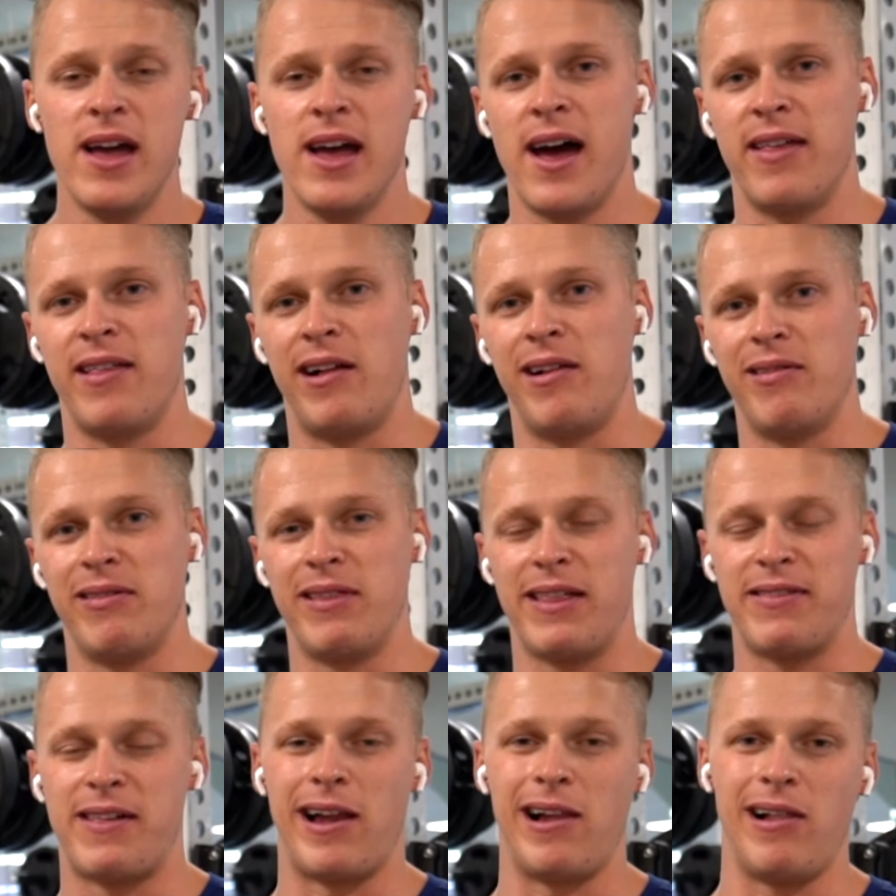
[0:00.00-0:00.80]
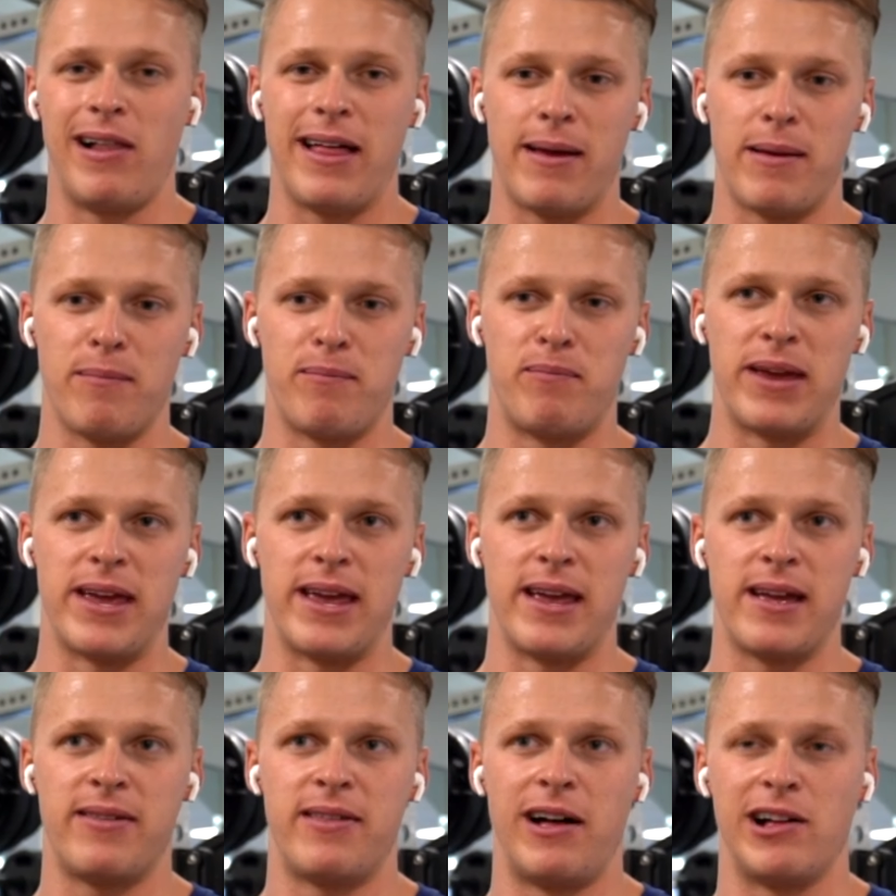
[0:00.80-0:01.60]
and
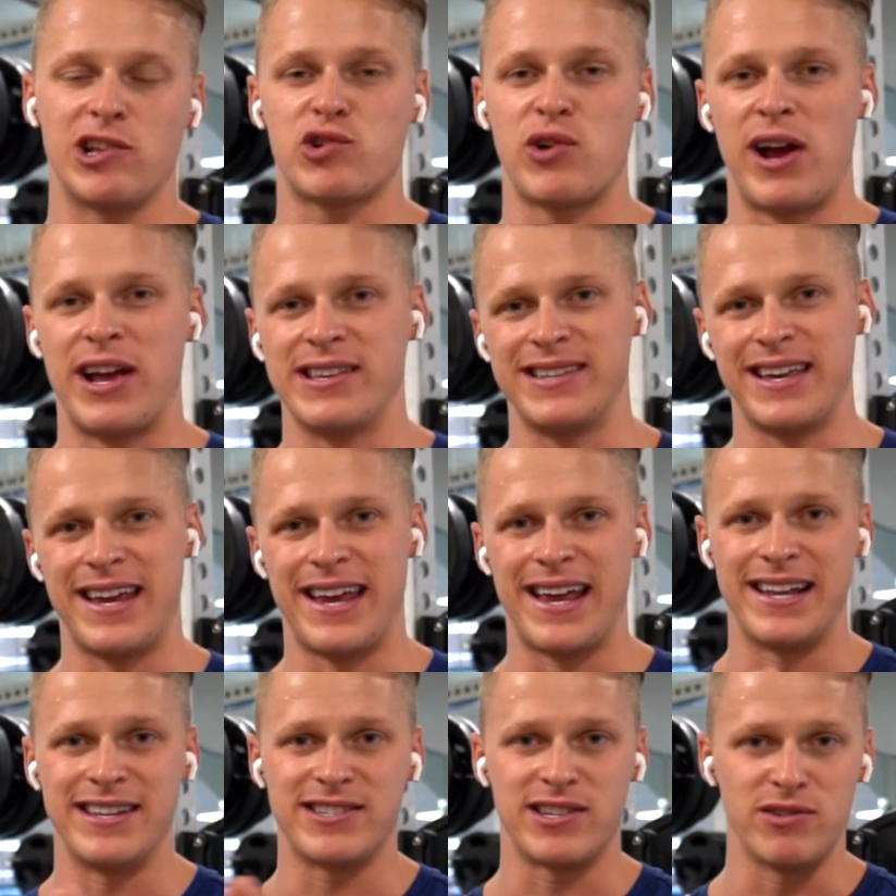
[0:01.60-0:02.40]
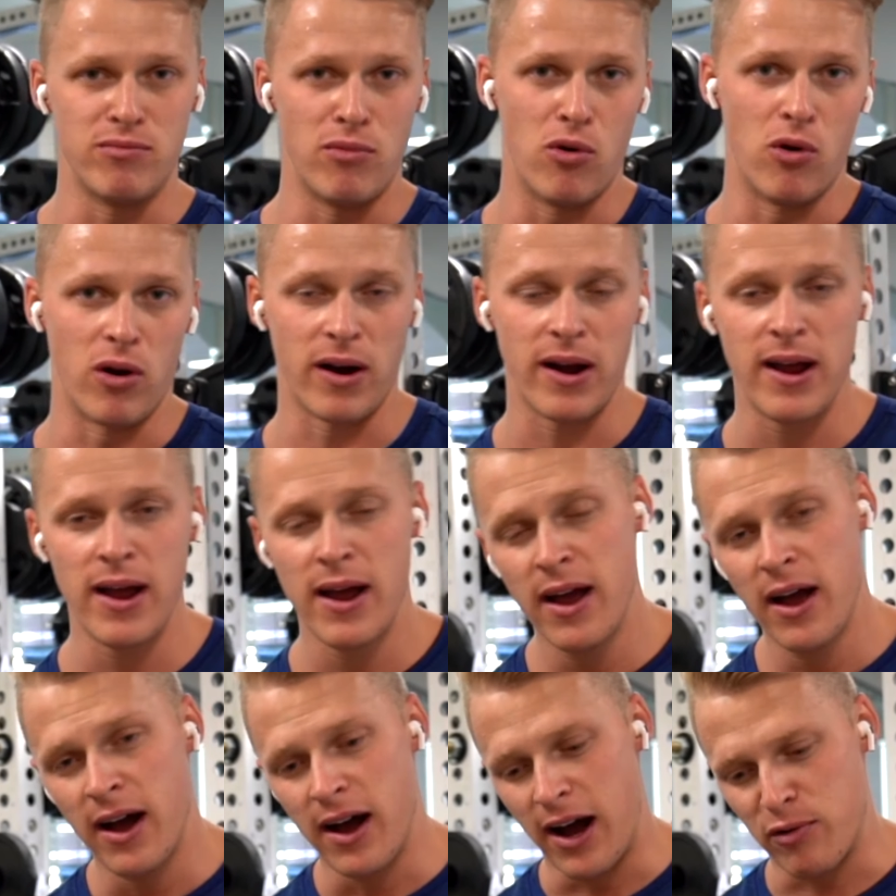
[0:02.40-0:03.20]
that'll translate into more
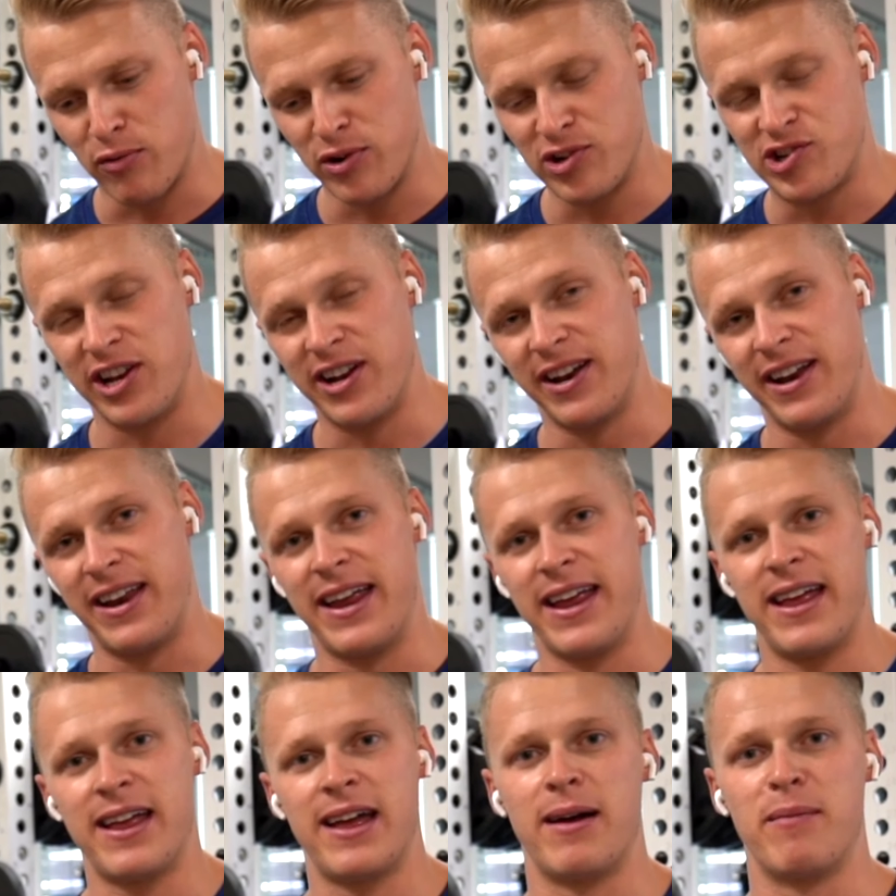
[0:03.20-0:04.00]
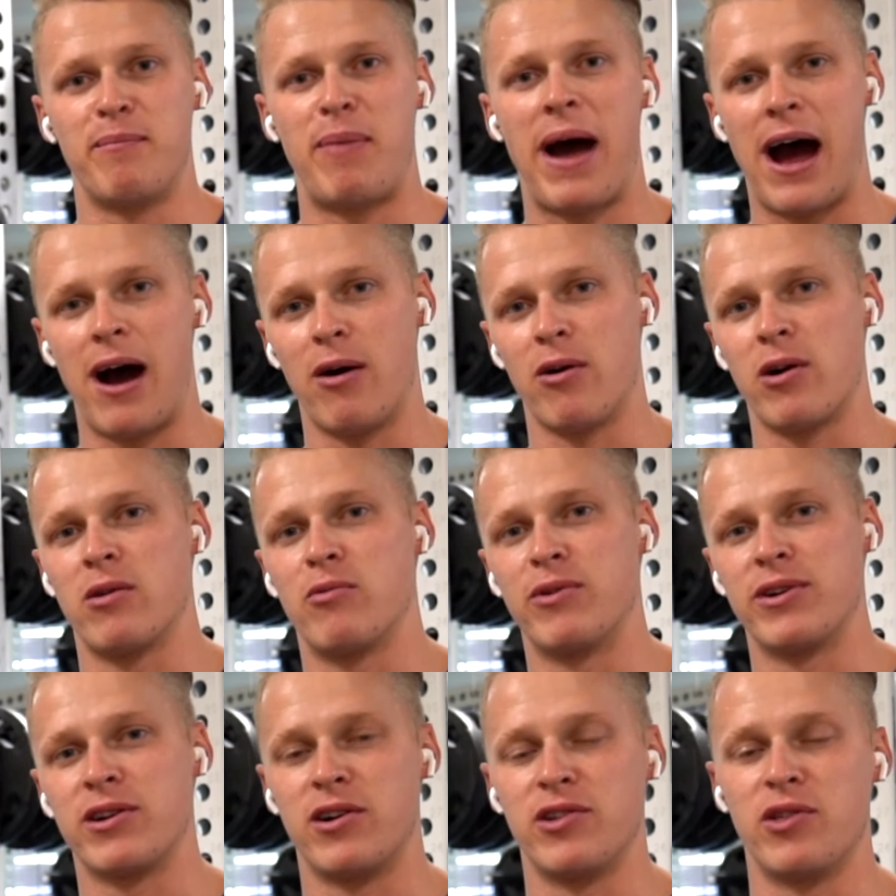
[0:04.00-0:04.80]
rigidity and power
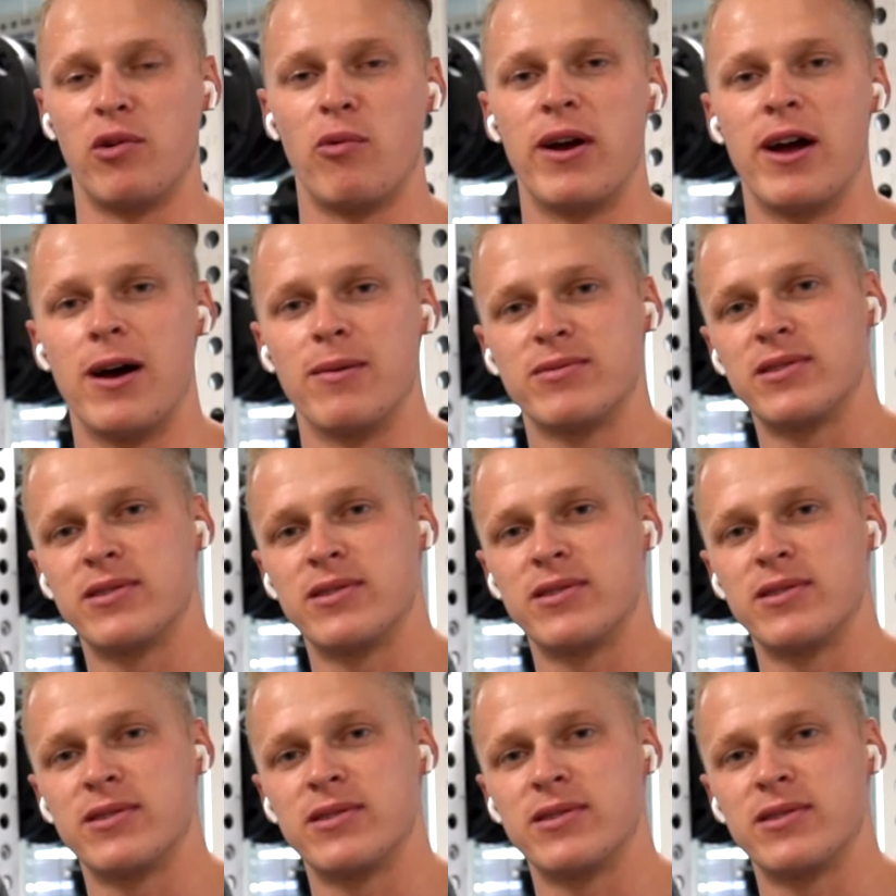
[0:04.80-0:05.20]
when you're on the way up.